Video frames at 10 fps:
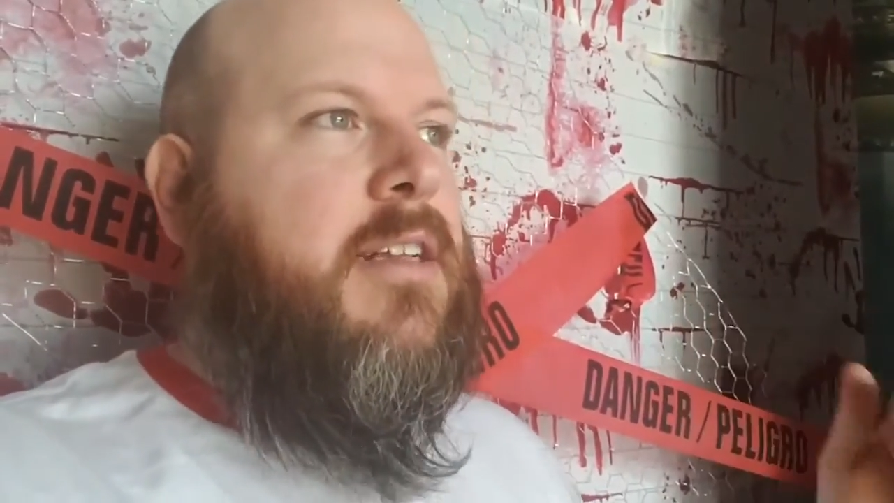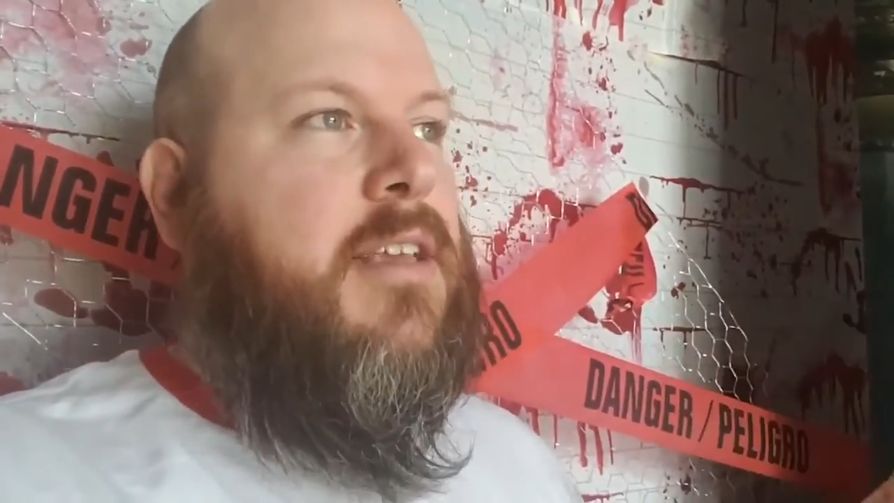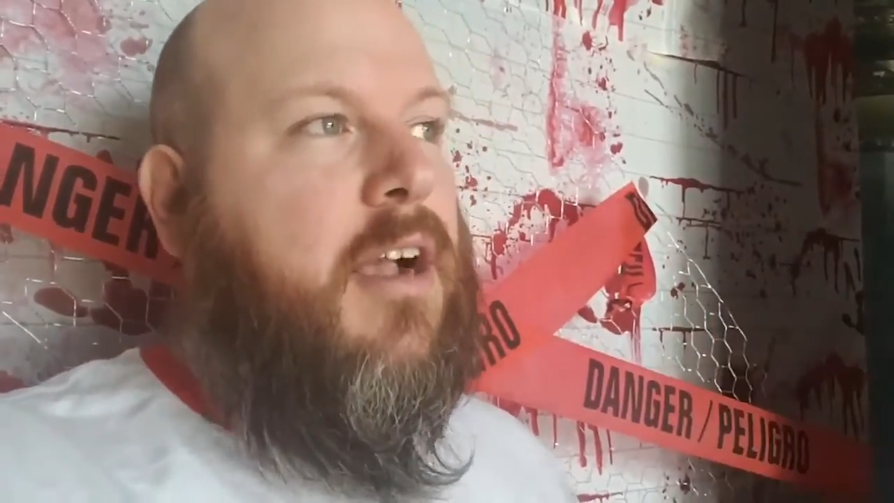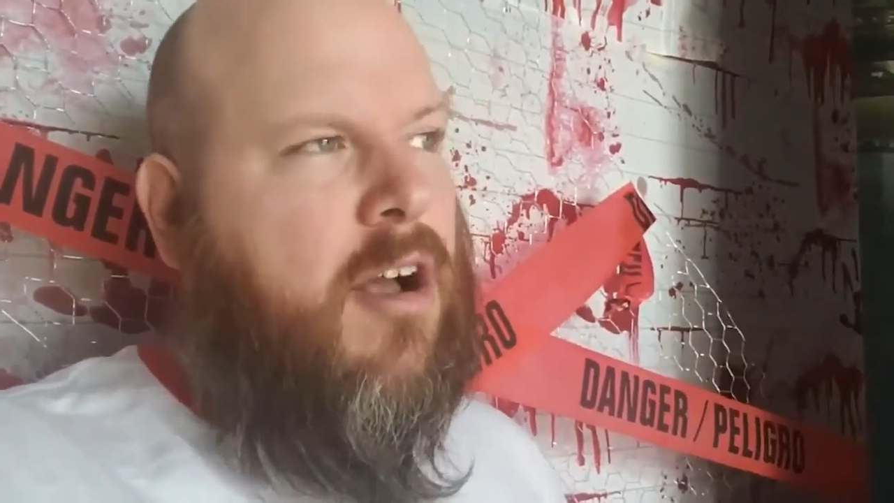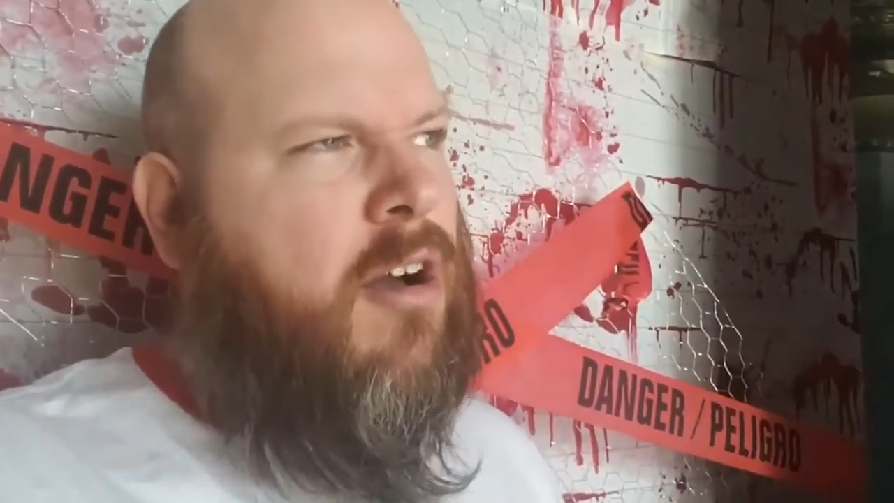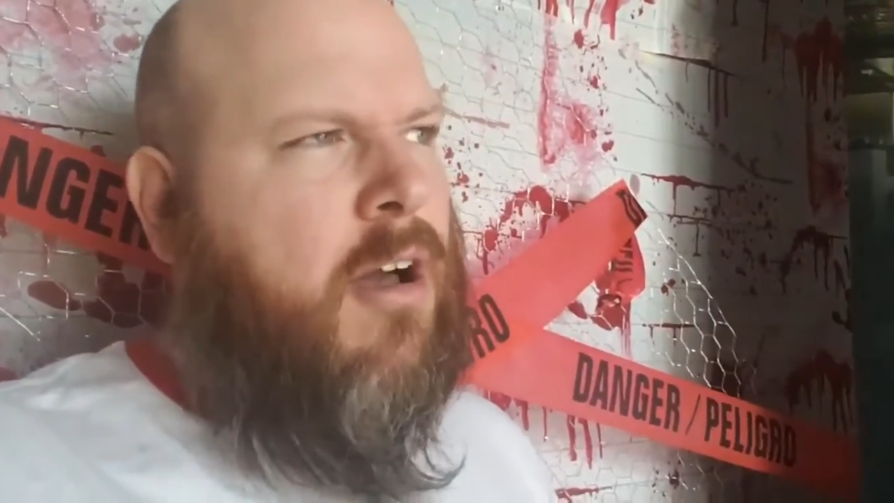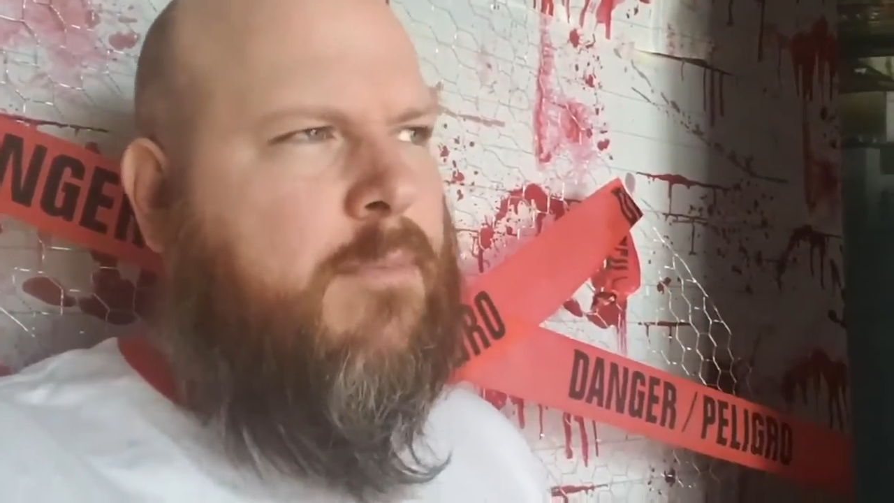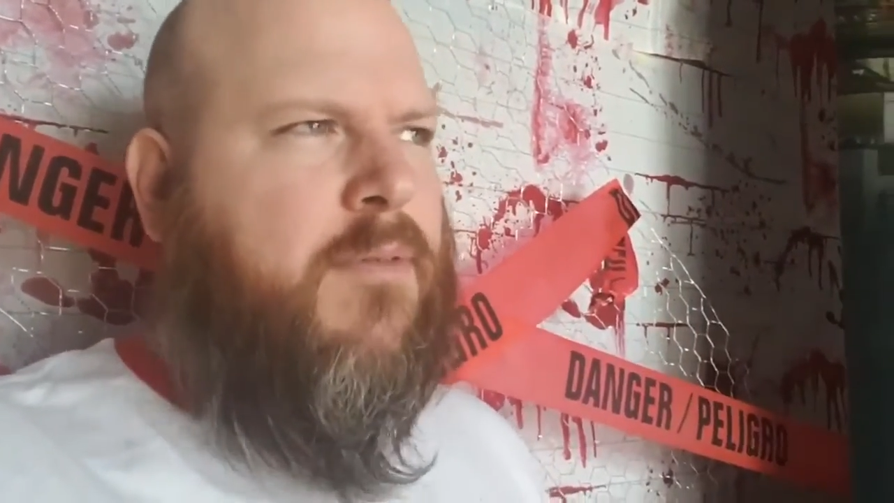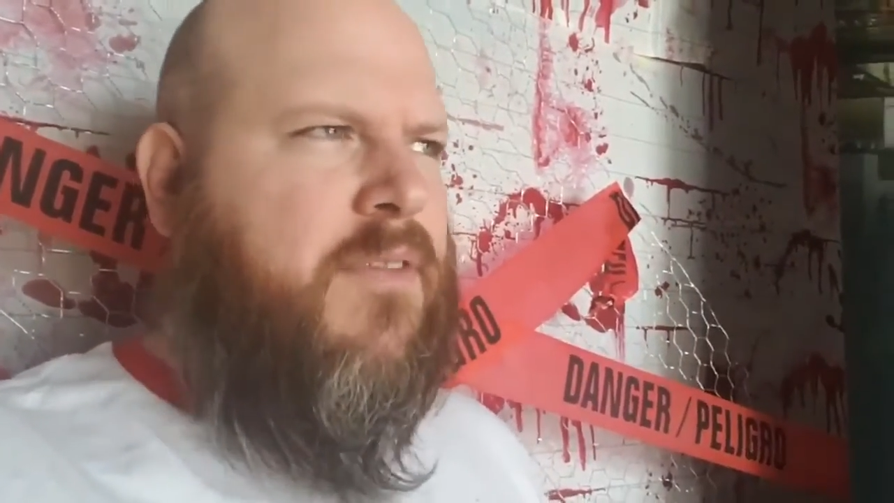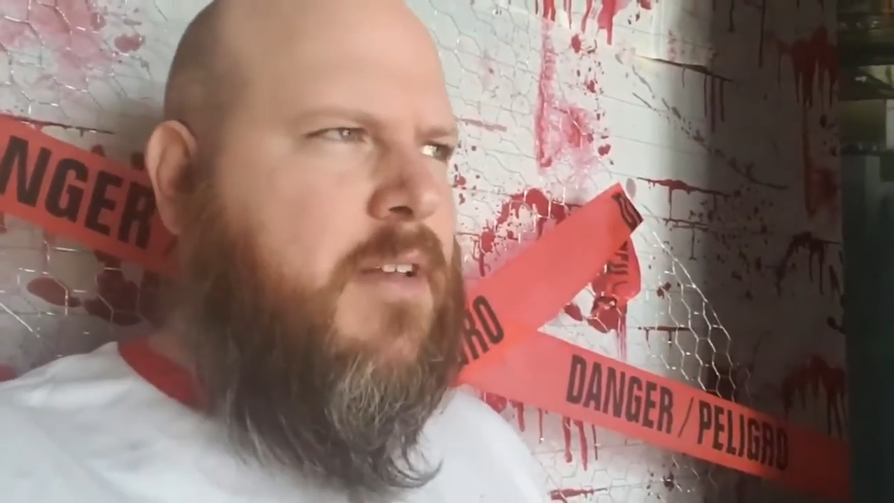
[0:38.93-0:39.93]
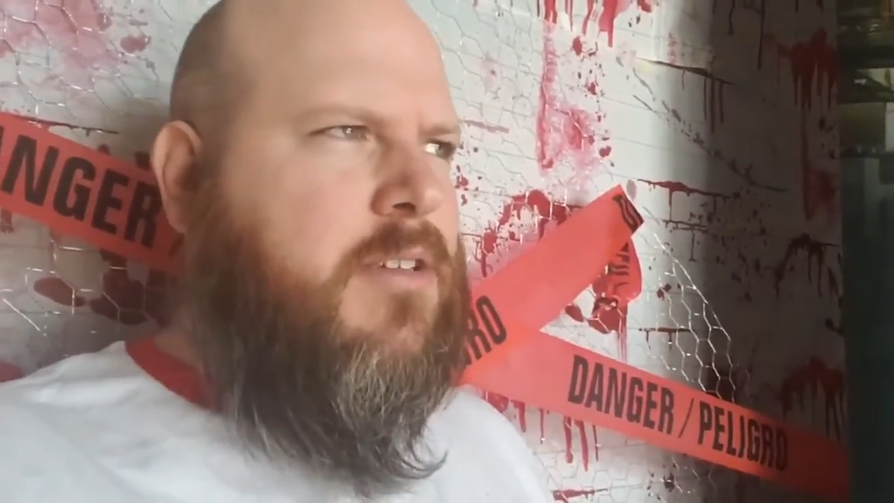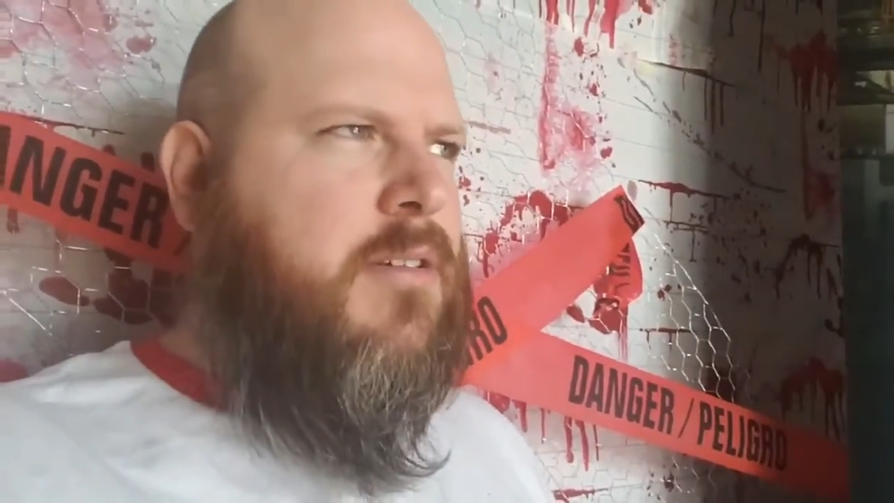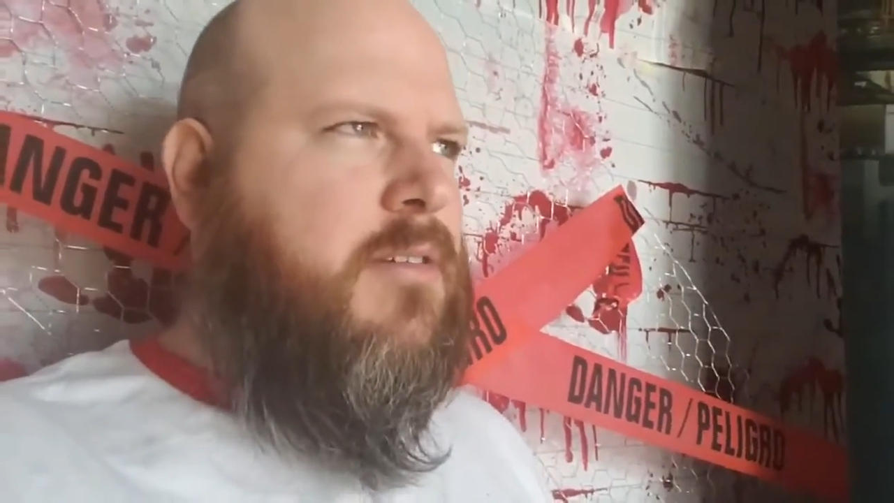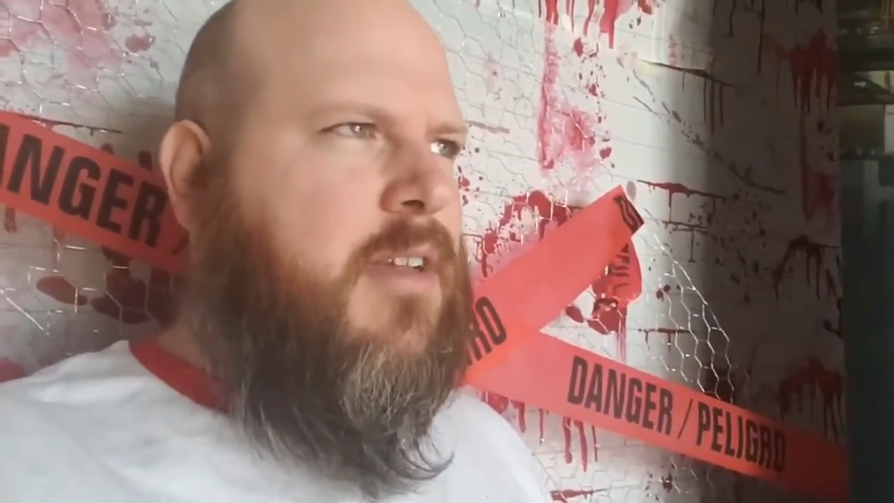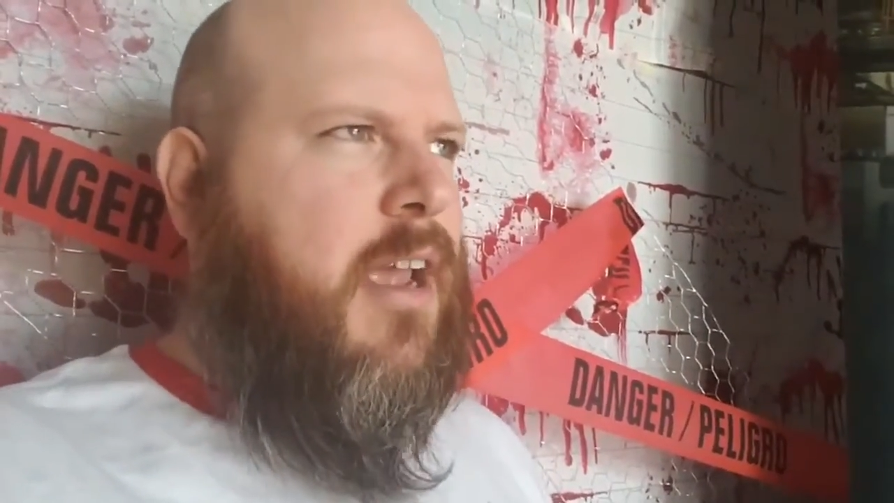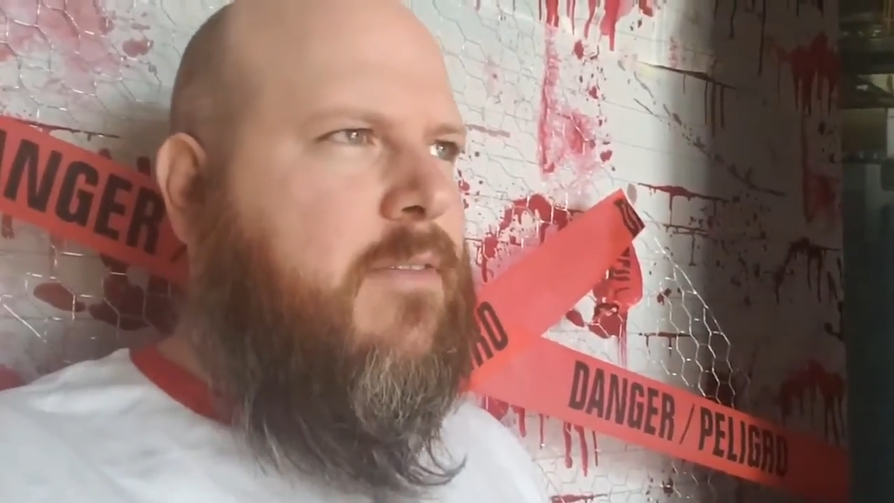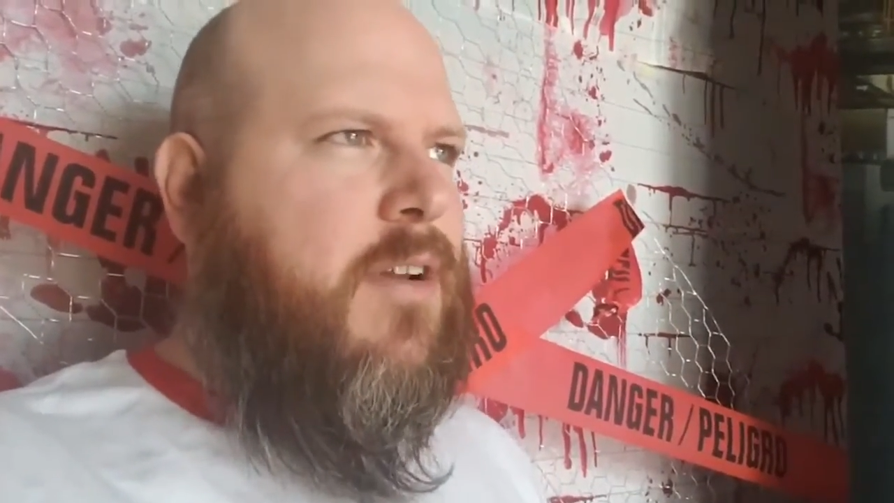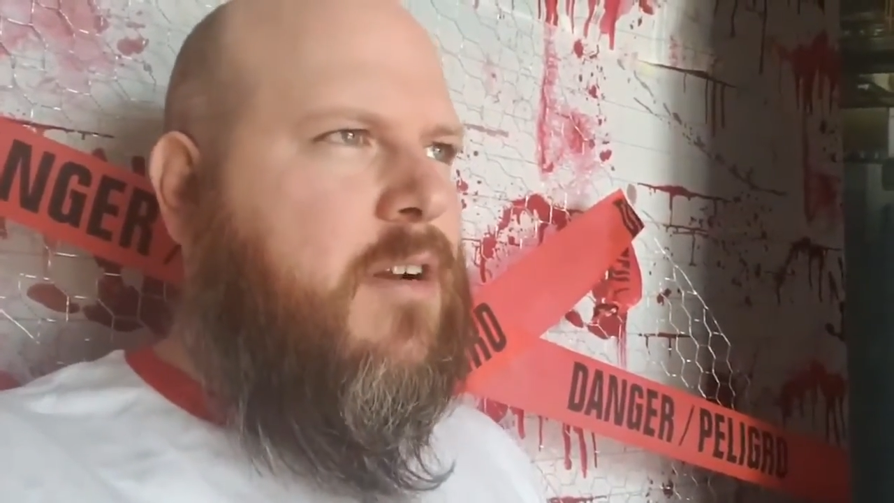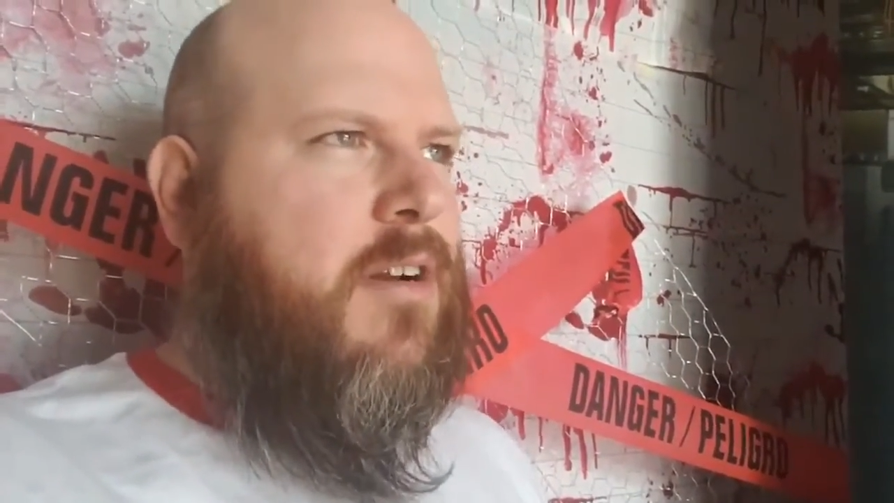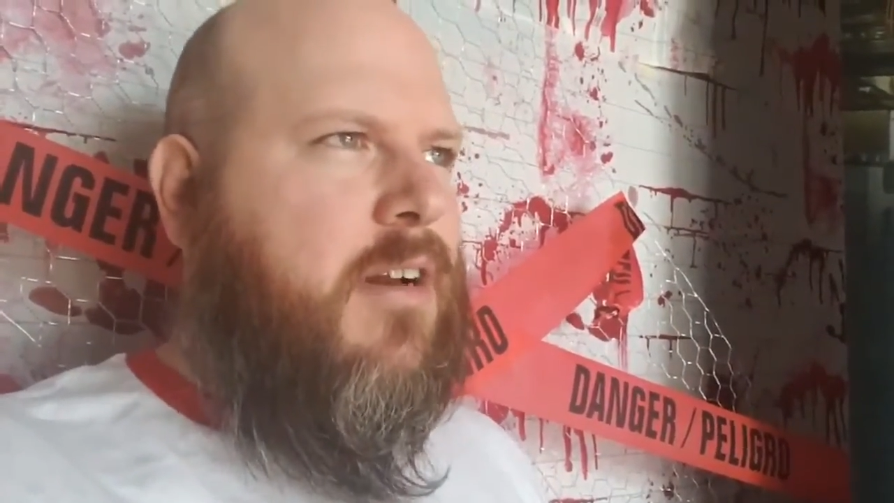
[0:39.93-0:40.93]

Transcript: he's like, "Oh, I'm Professor Xavier,